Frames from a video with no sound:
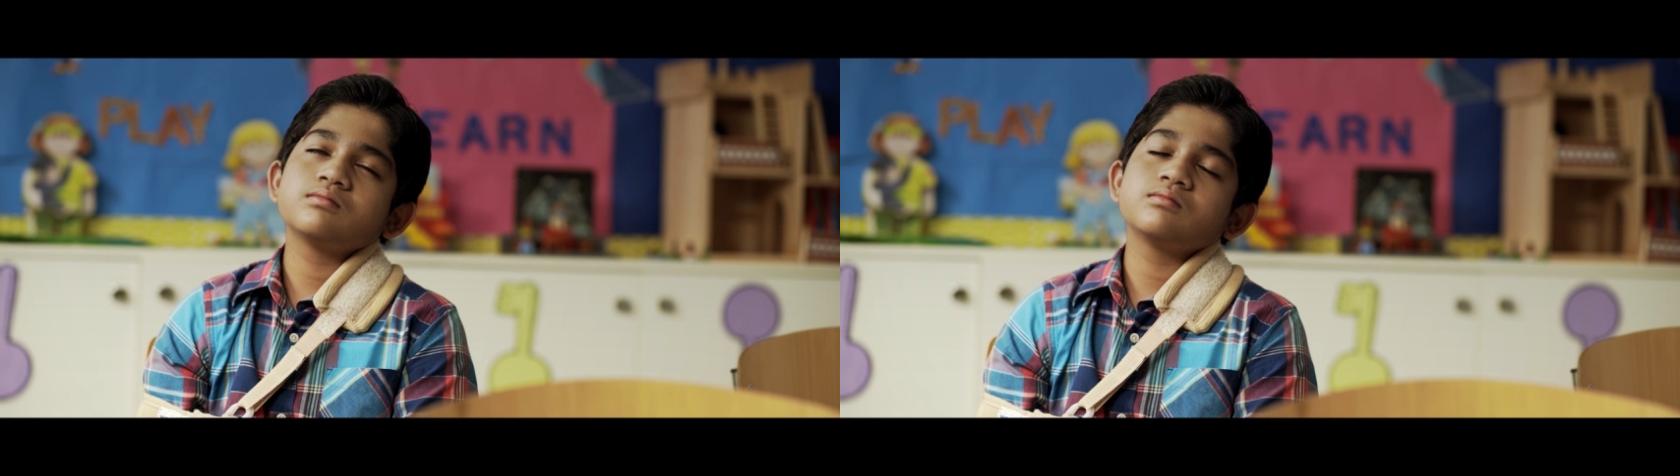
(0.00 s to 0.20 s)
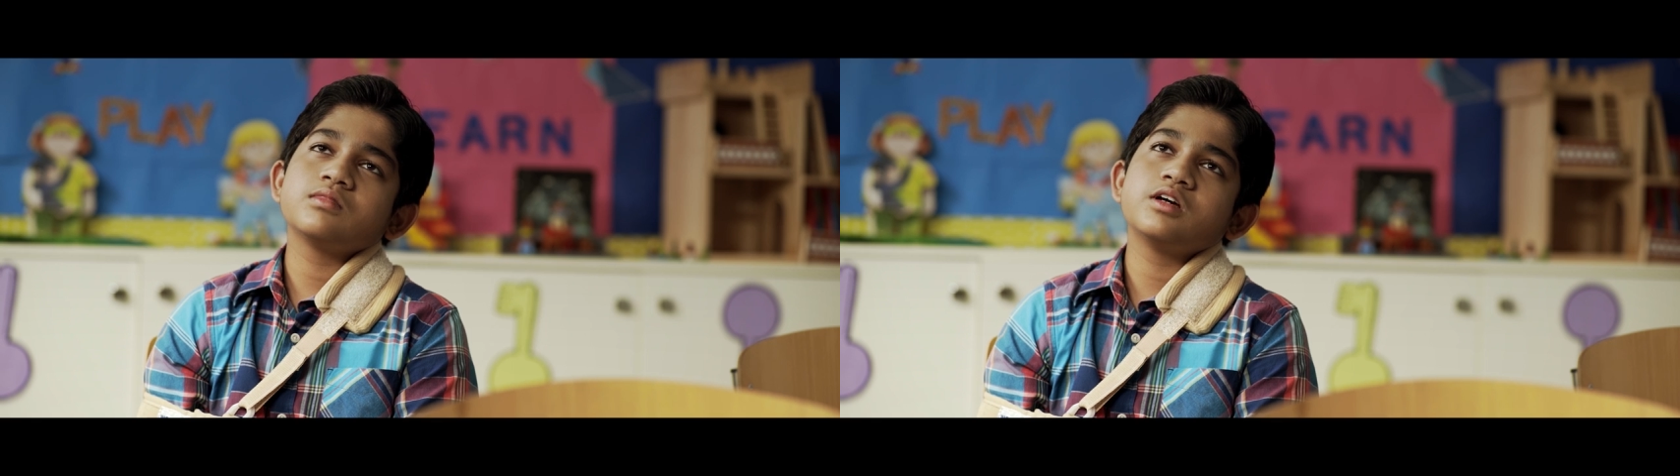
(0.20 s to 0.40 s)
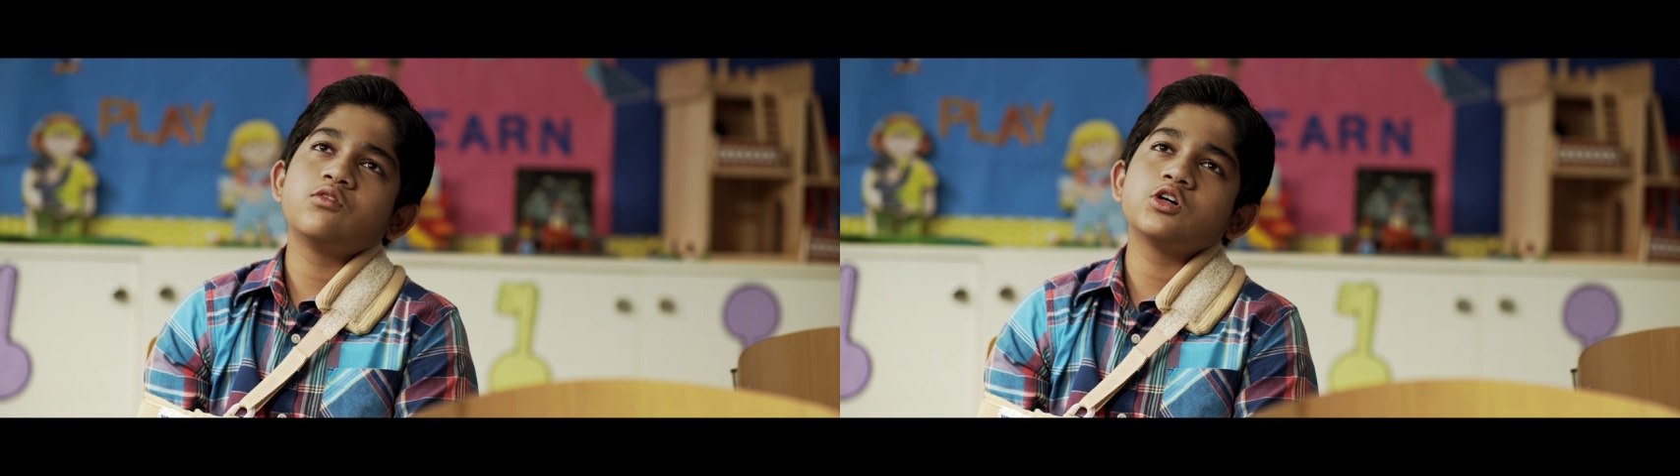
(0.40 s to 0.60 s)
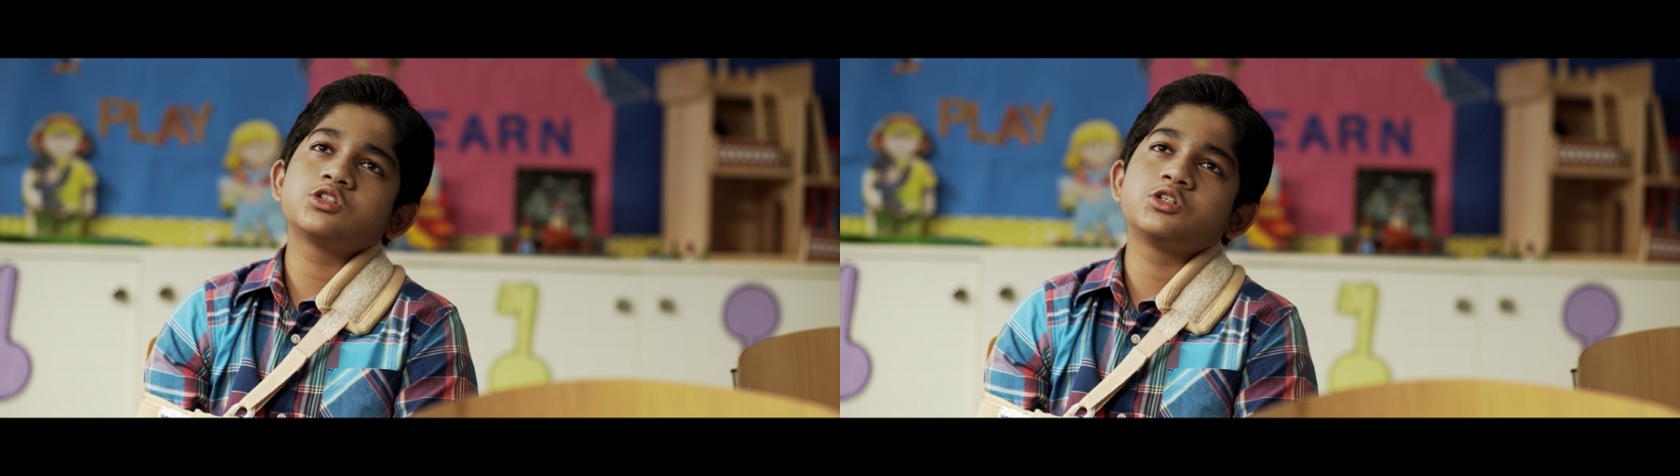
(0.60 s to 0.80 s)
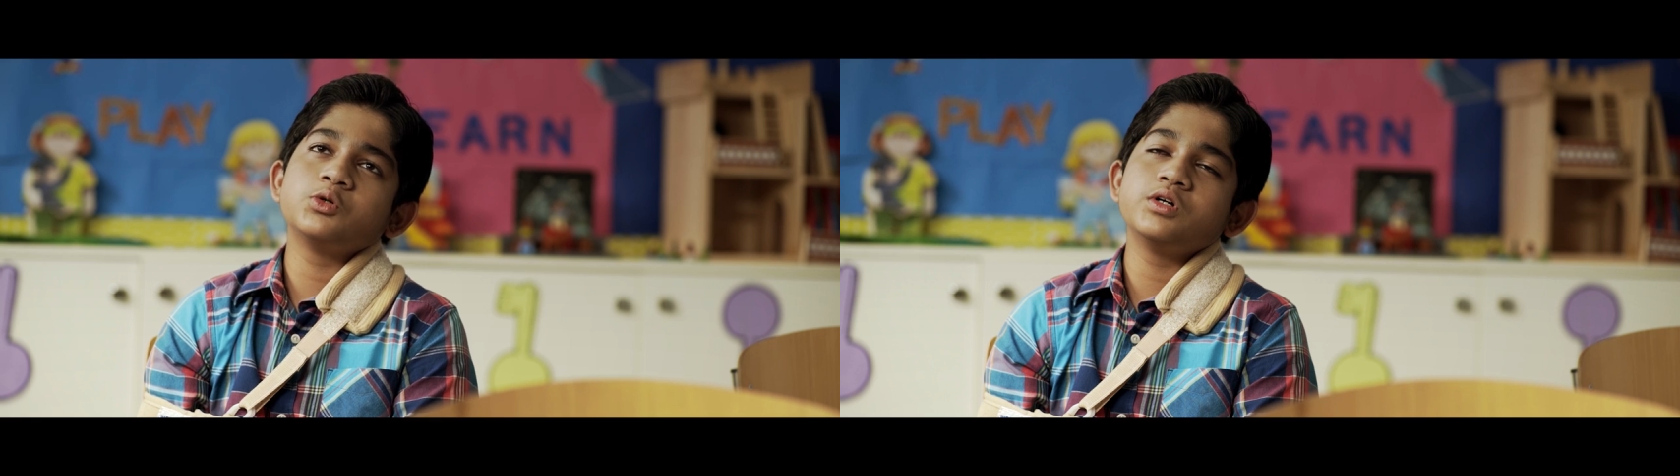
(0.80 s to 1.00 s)
It was
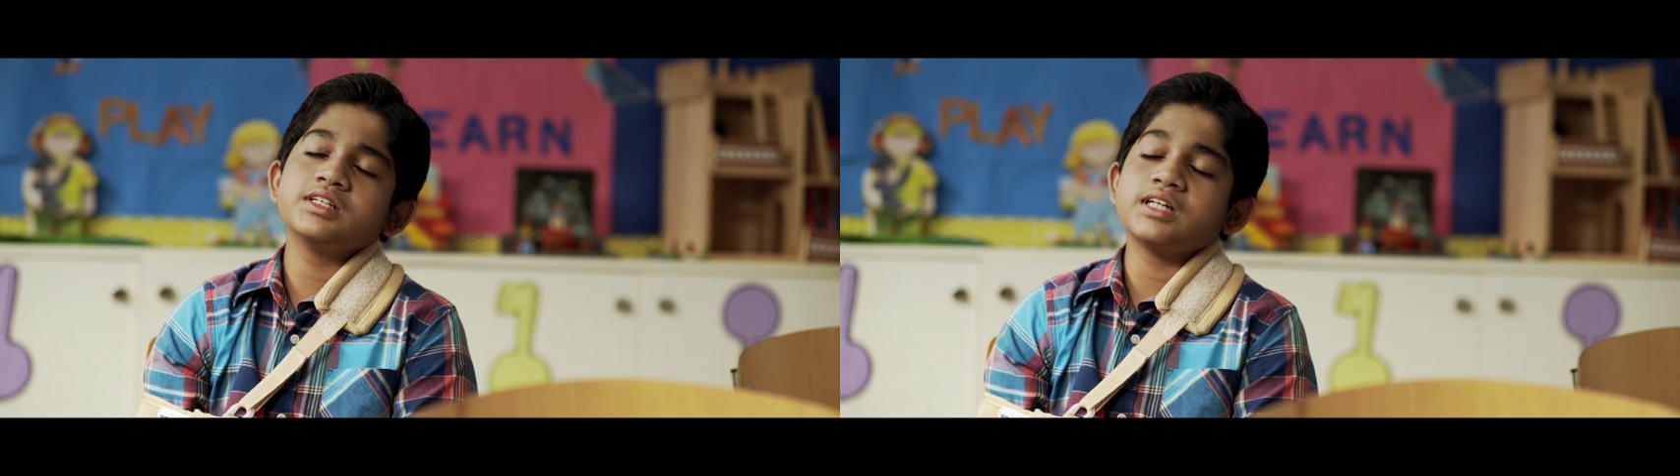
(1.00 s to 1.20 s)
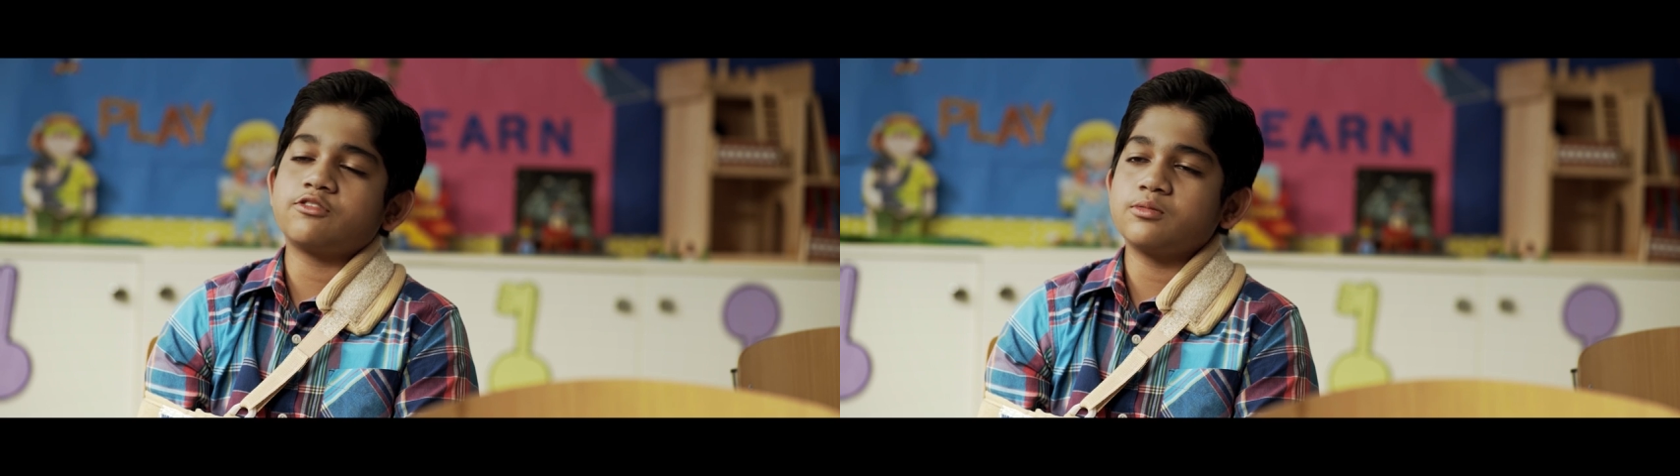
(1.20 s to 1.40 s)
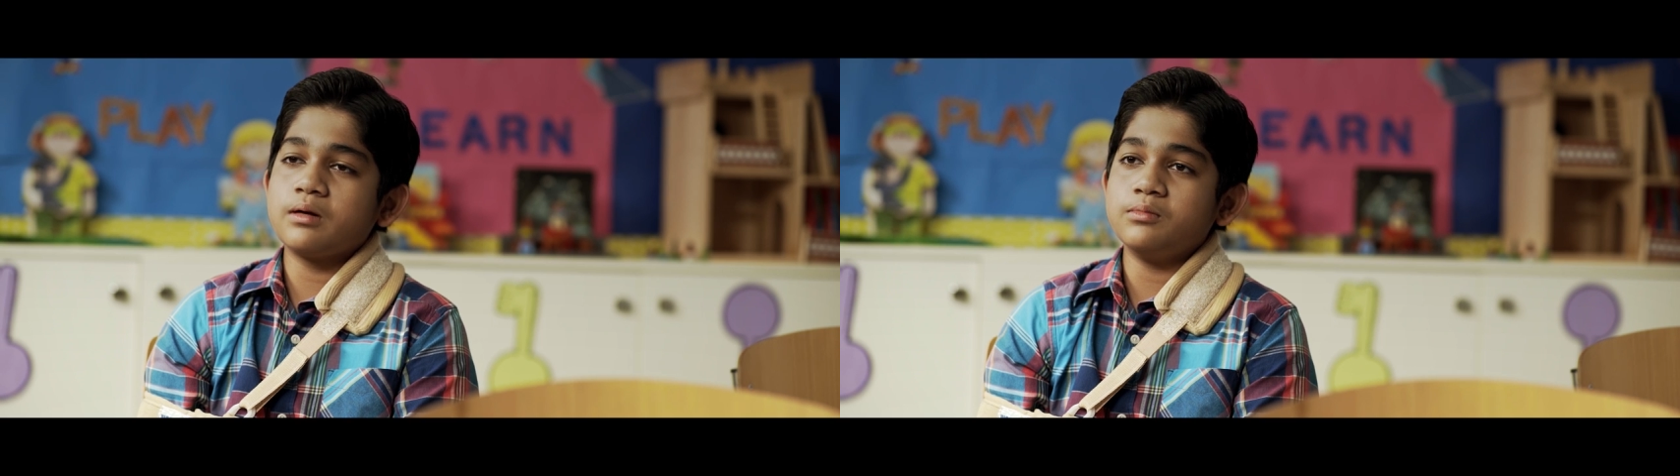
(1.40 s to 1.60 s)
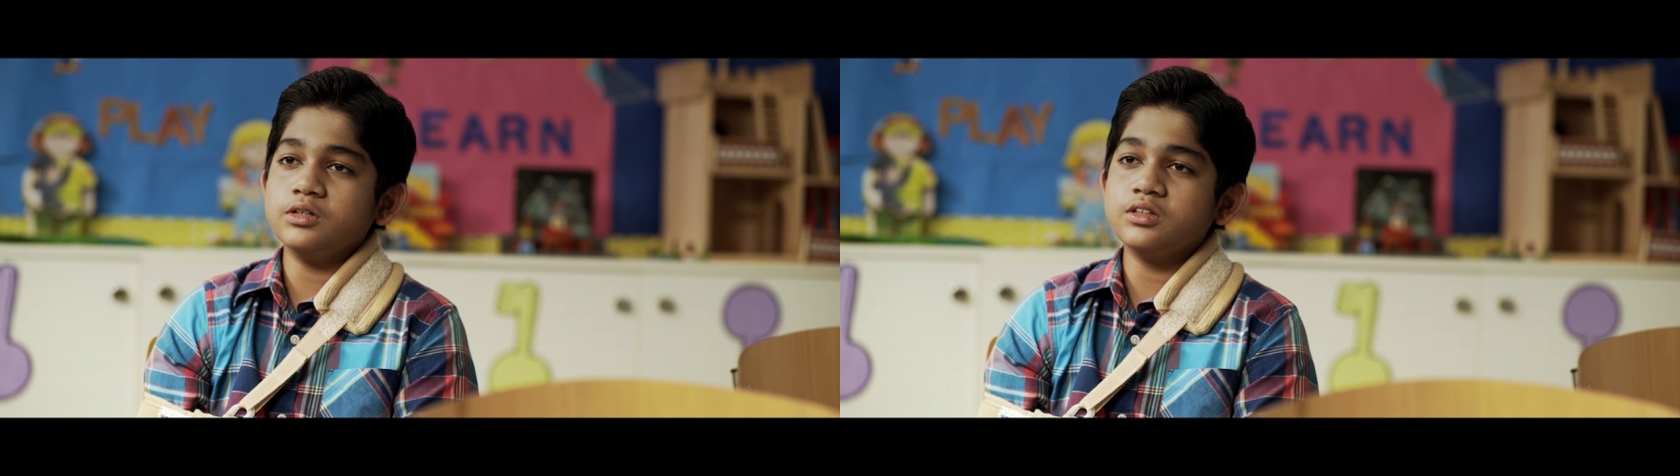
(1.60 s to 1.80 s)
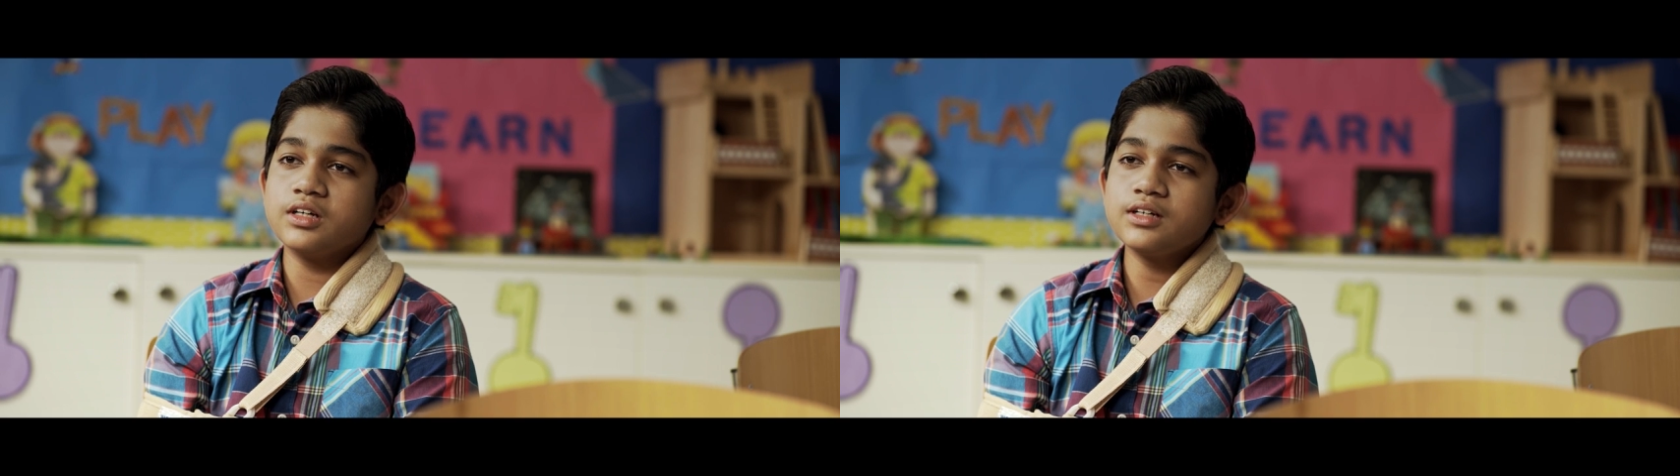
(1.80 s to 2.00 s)
2 days after my
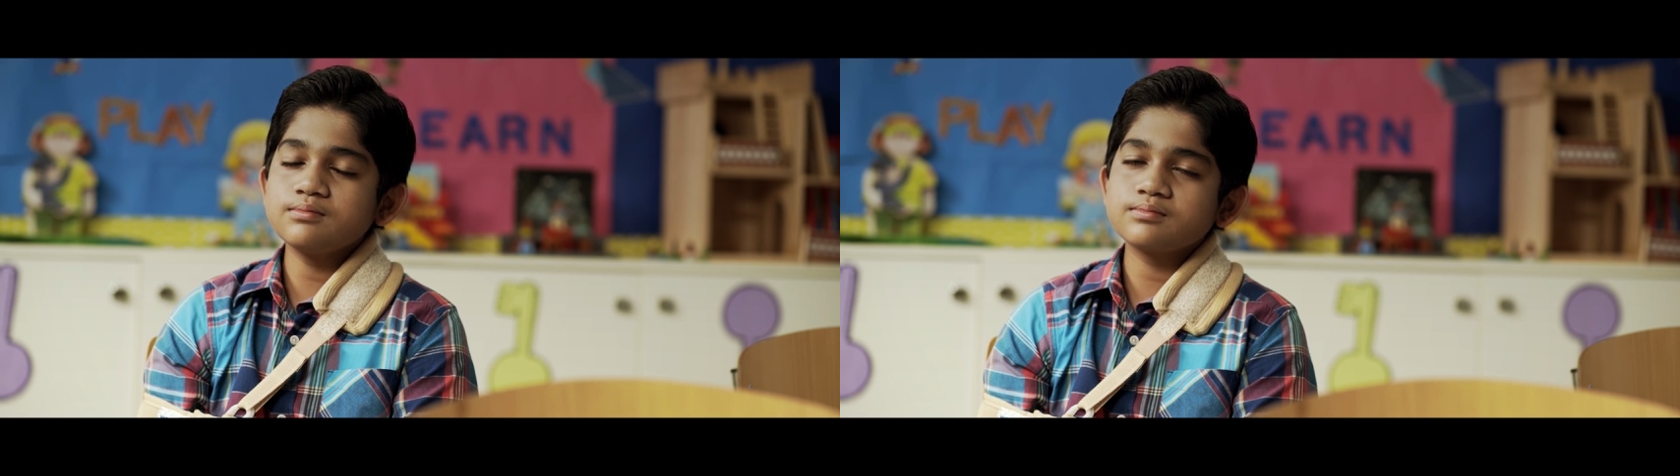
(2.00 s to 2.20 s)
birthday.